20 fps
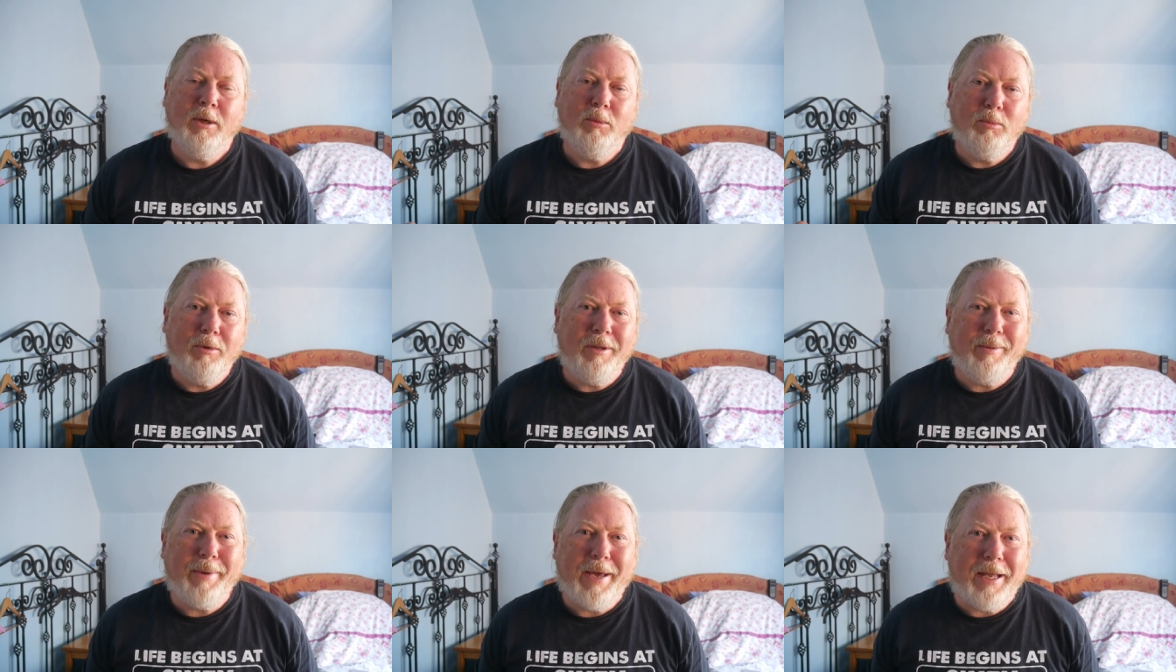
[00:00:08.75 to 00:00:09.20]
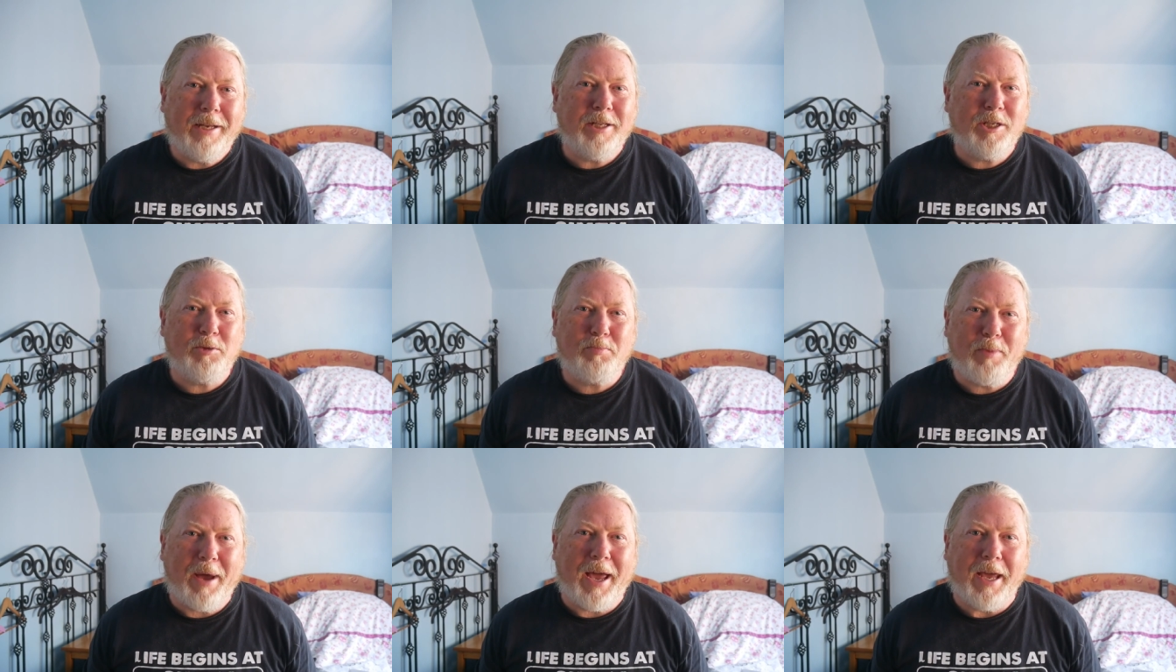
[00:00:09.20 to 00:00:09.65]
with about the
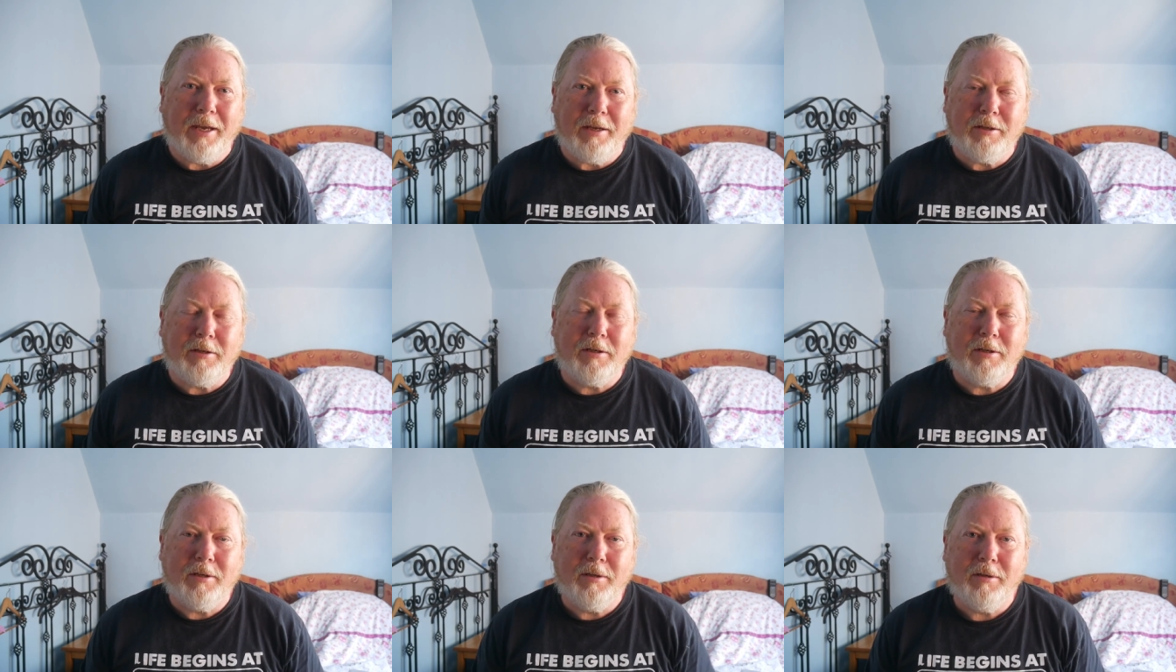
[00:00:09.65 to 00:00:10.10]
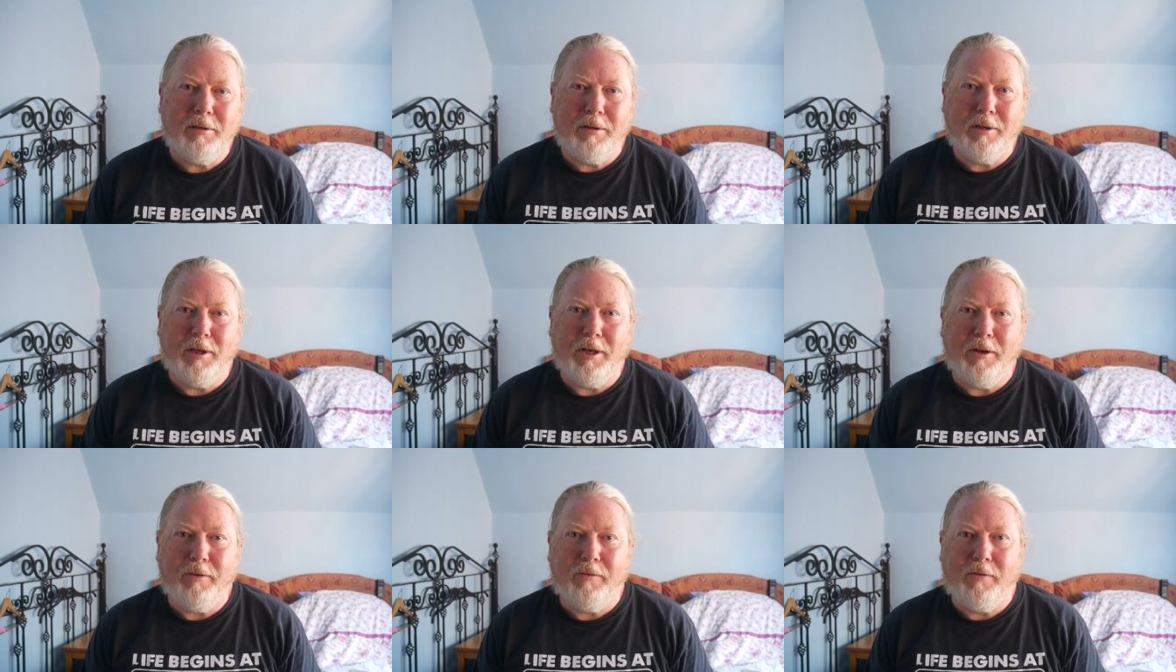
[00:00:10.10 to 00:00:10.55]
space
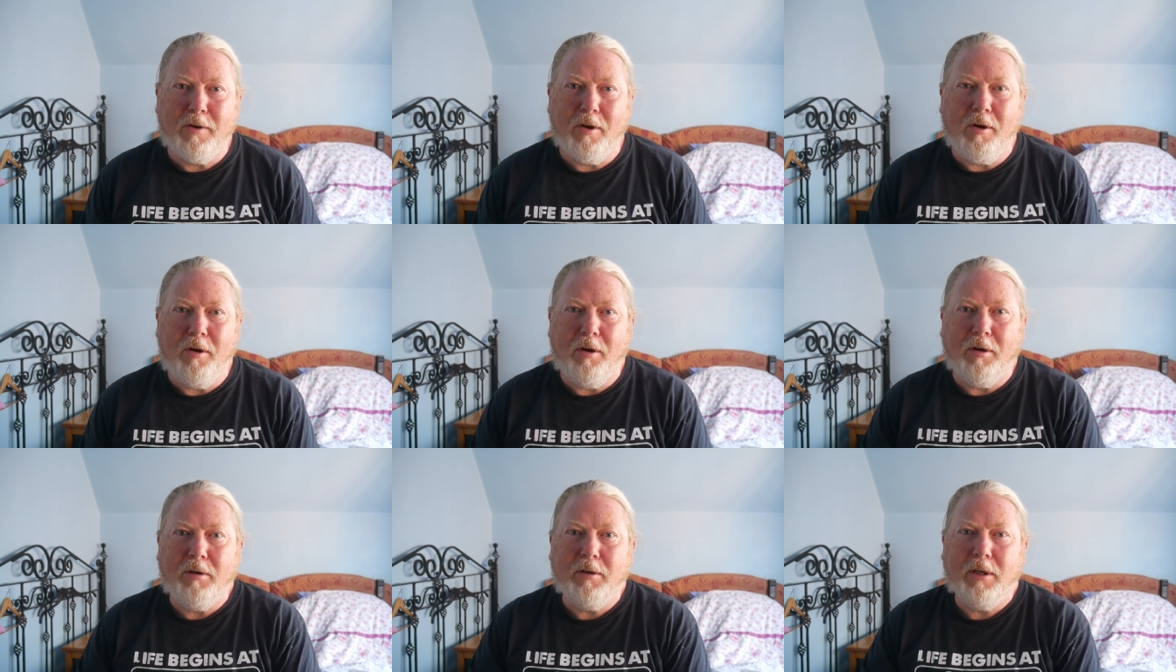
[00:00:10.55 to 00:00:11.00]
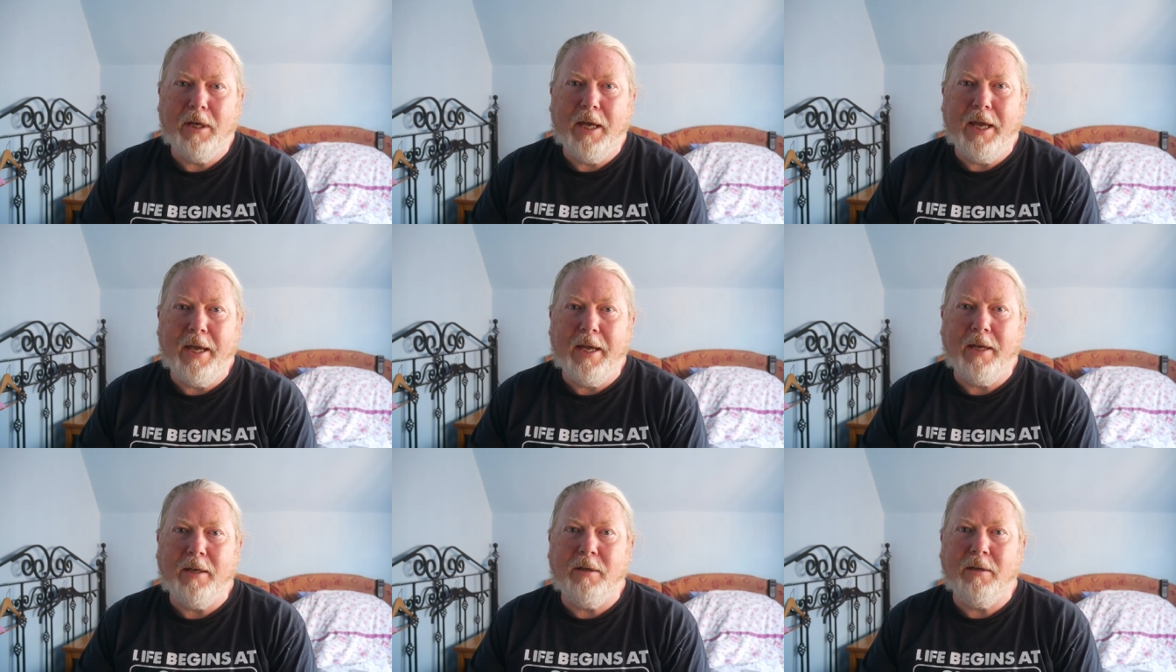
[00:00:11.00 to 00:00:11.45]
that you've got
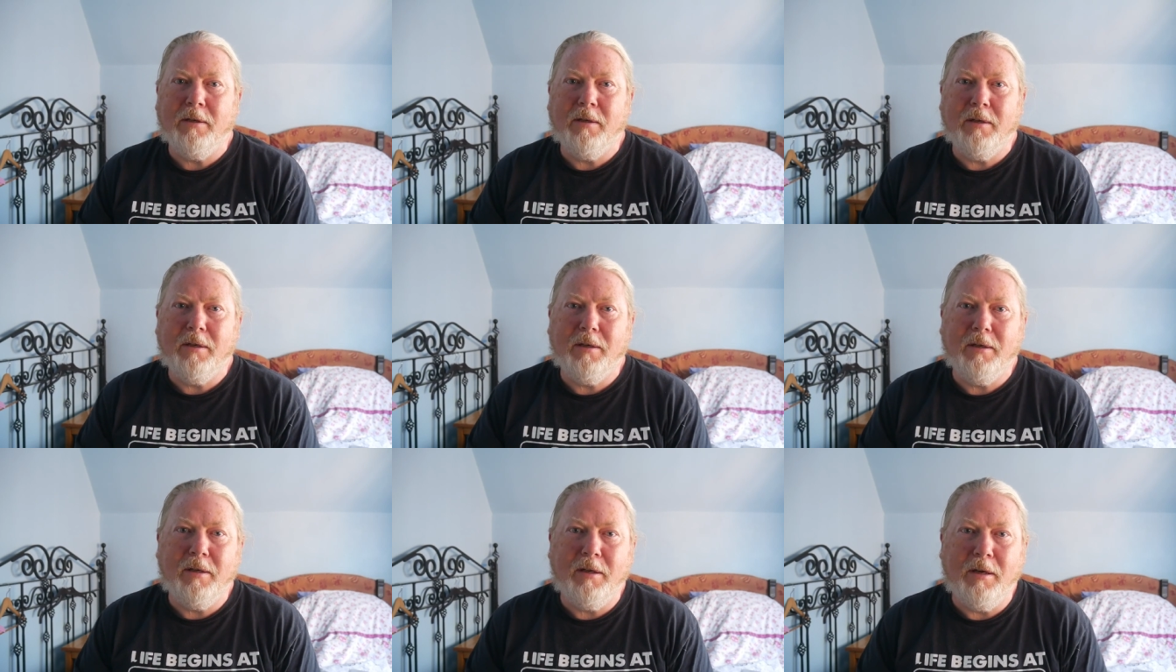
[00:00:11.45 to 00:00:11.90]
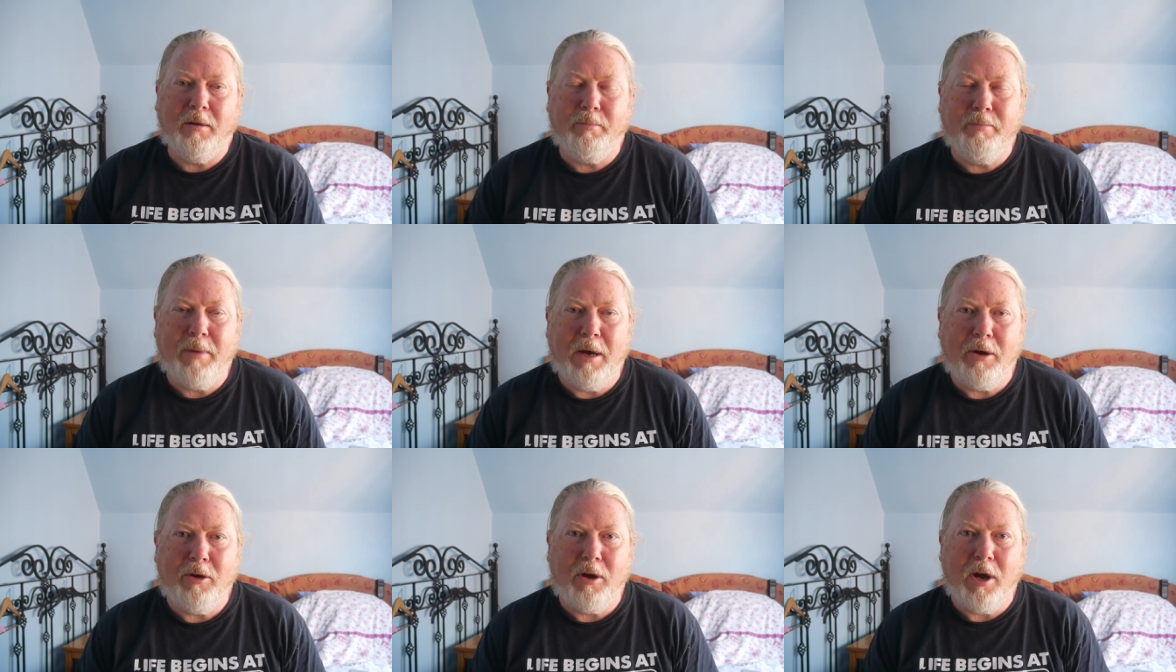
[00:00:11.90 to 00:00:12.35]
in your
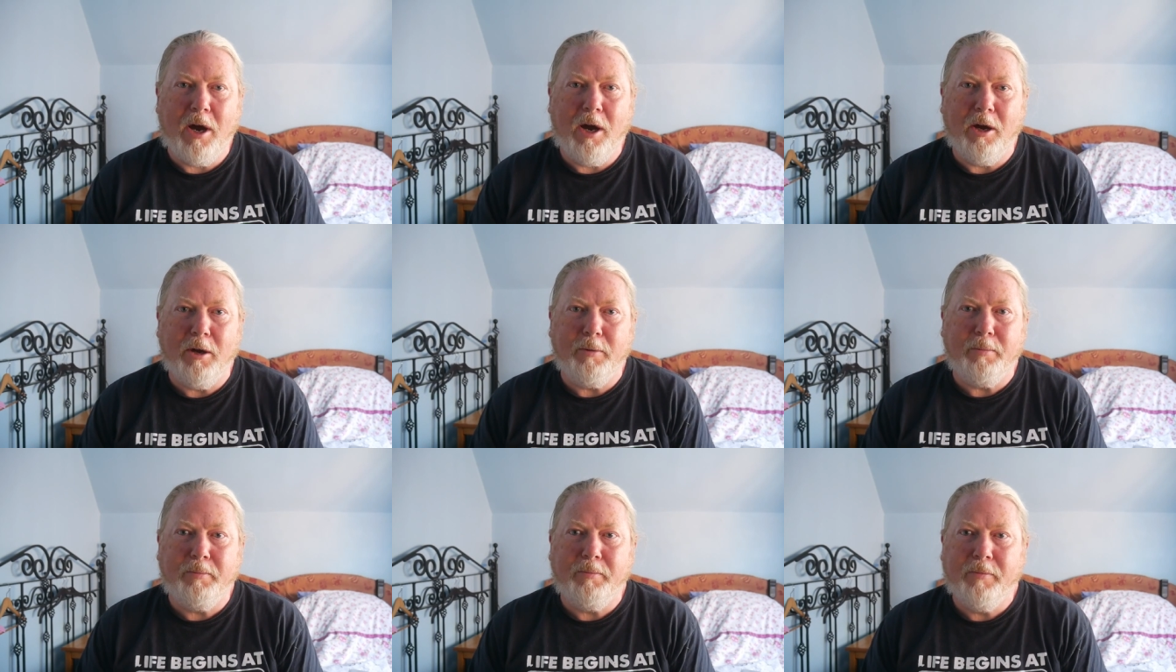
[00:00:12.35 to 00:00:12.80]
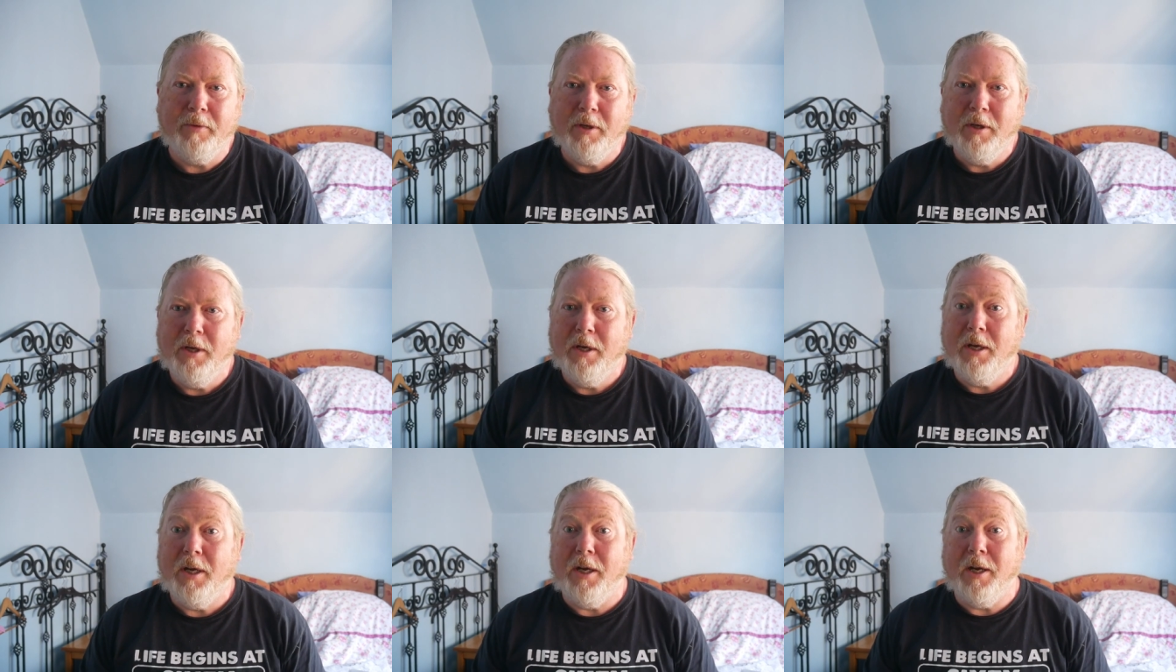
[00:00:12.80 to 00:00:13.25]
motorhome.
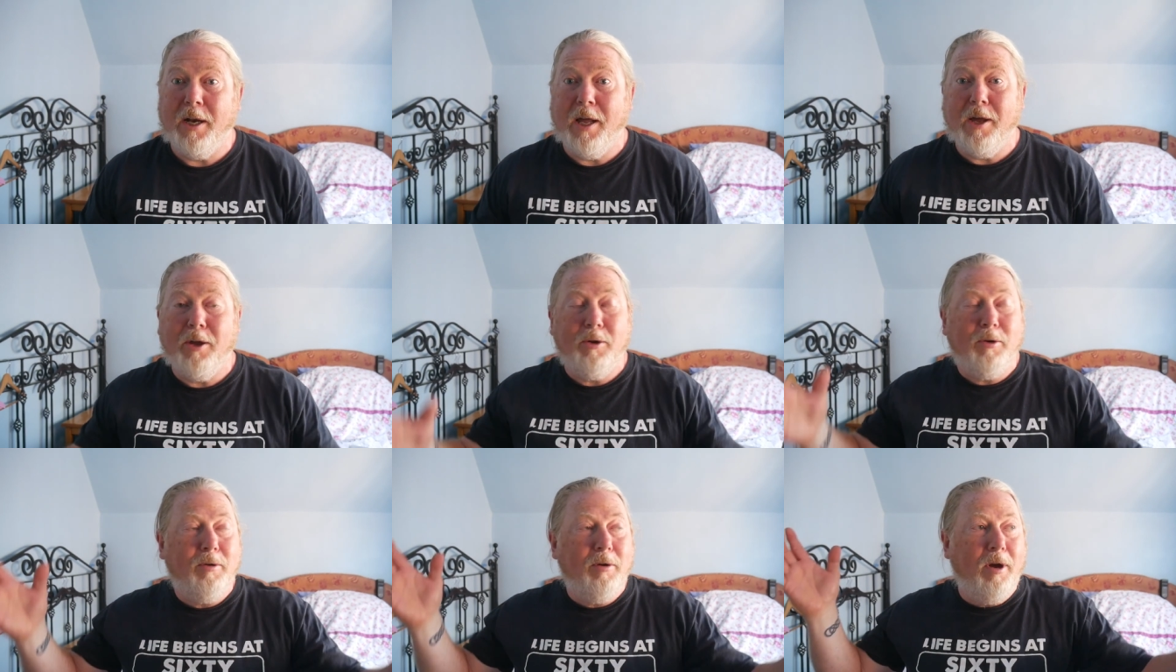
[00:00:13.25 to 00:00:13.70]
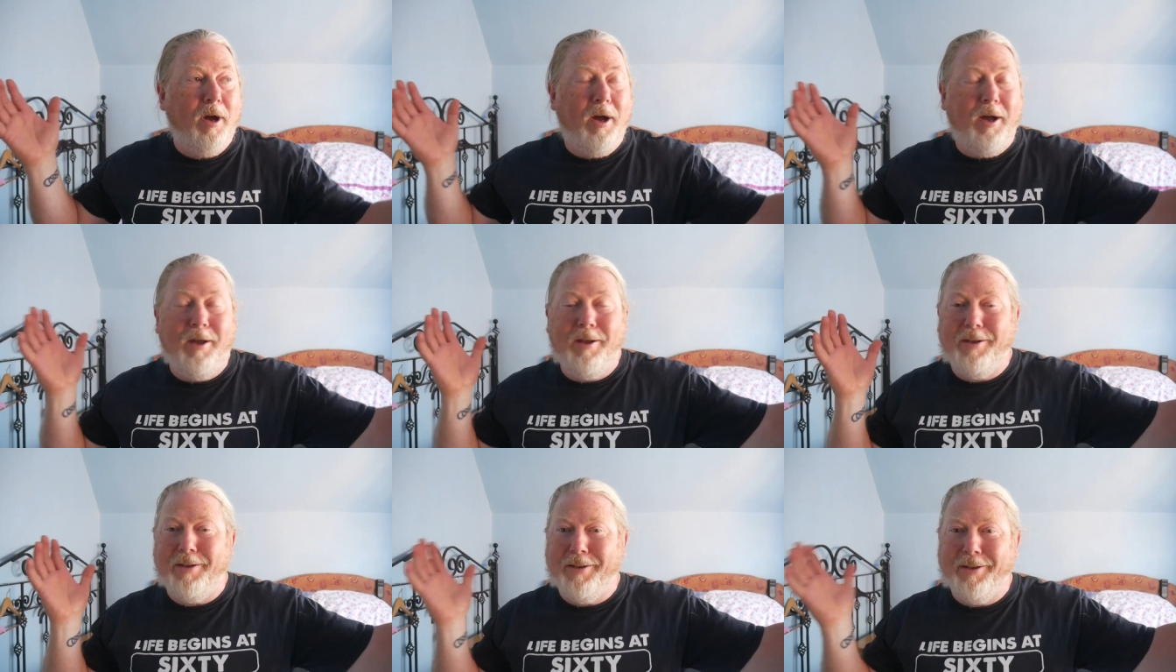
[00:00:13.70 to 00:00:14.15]
I know
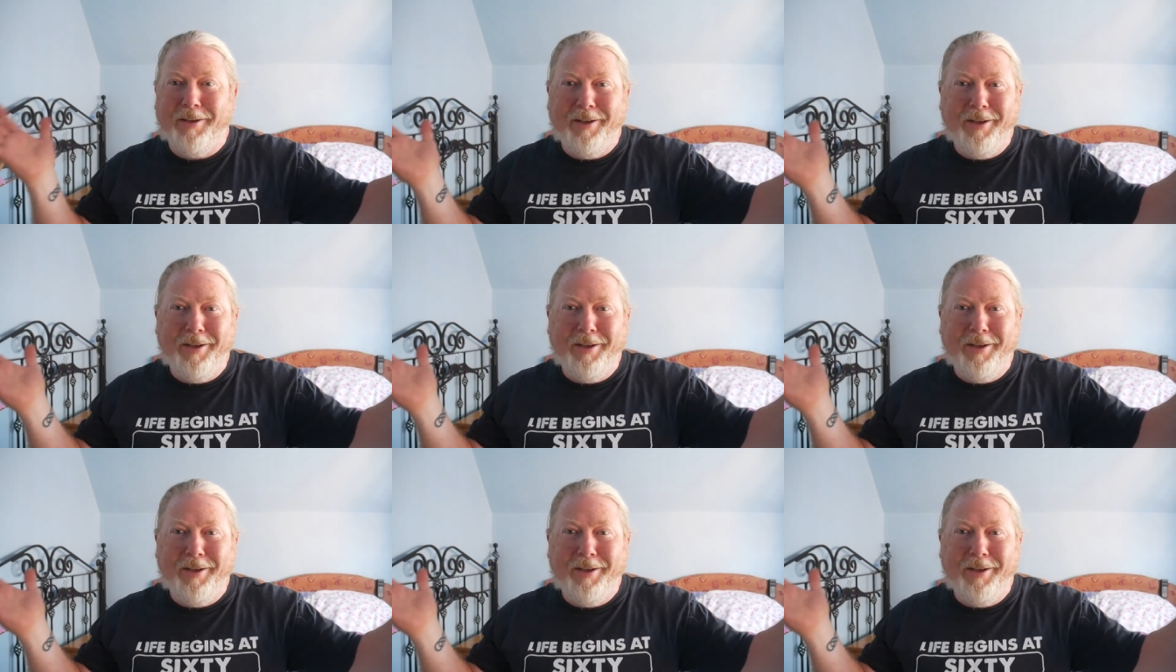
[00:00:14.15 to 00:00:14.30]
uh,